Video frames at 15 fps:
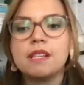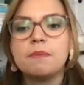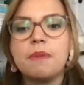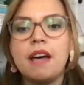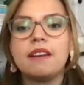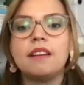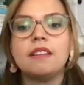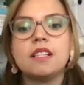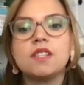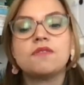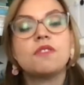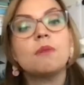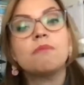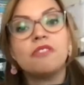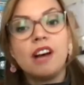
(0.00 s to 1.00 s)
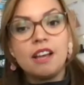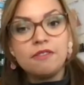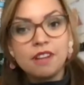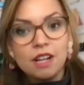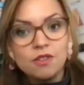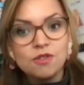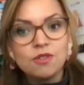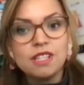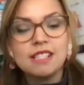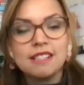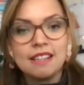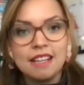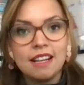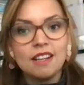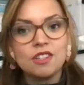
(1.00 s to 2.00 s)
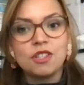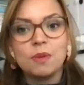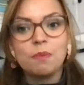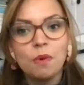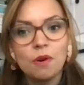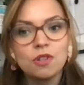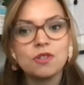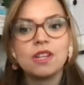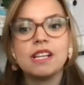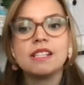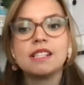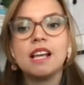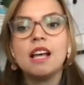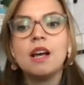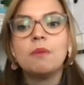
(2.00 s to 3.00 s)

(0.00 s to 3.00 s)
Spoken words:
and panelists from 5 countries in English and Portuguese,